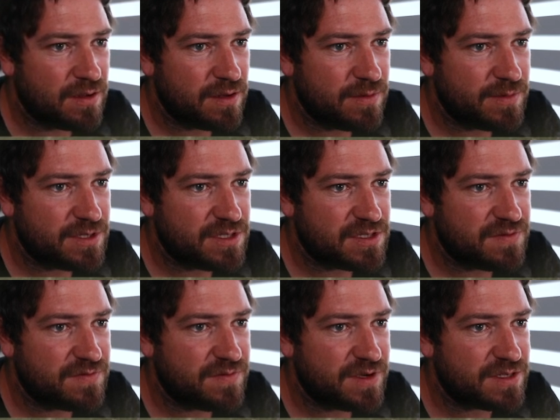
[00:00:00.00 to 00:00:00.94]
Let me just
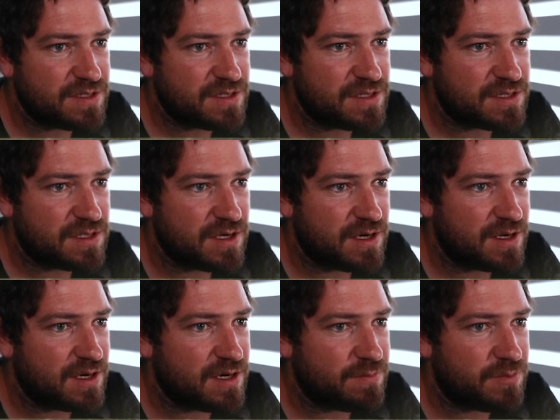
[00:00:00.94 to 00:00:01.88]
fix this guy
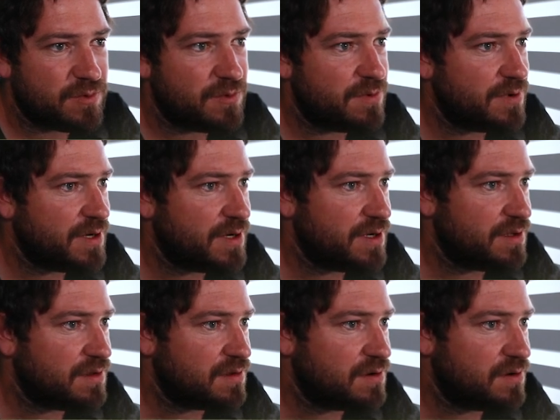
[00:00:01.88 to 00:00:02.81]
up
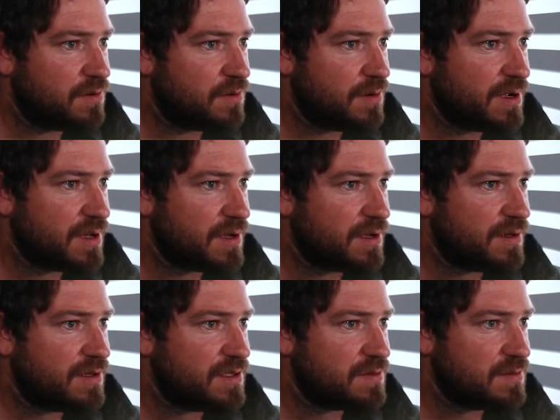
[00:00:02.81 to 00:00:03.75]
real quick.
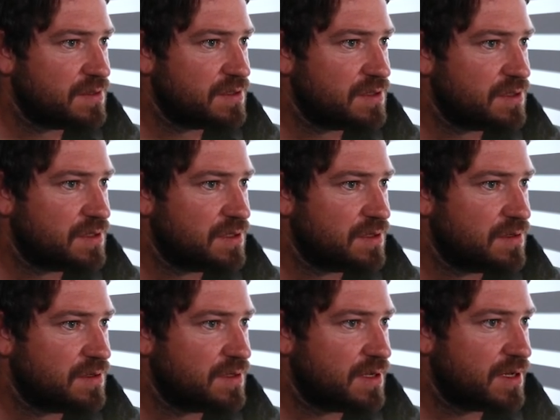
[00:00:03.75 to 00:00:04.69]
And this one's...
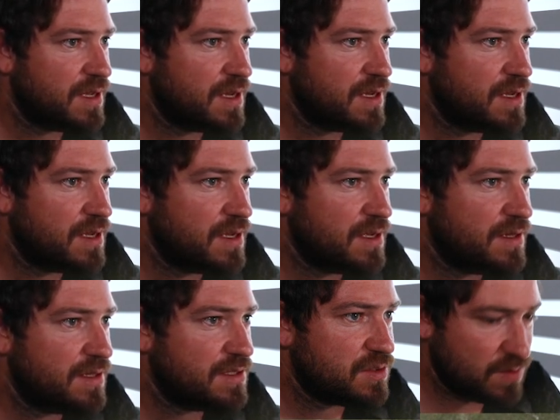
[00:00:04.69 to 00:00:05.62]
No, that guy.
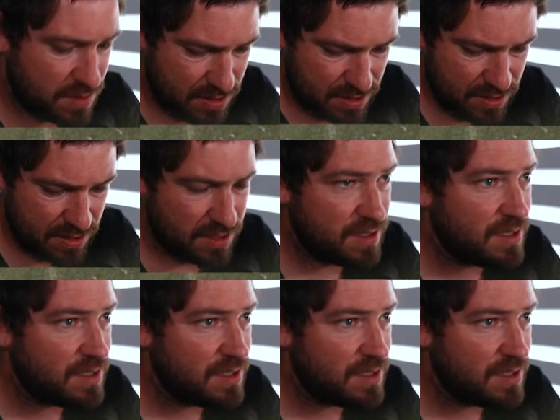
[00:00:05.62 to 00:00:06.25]
This one.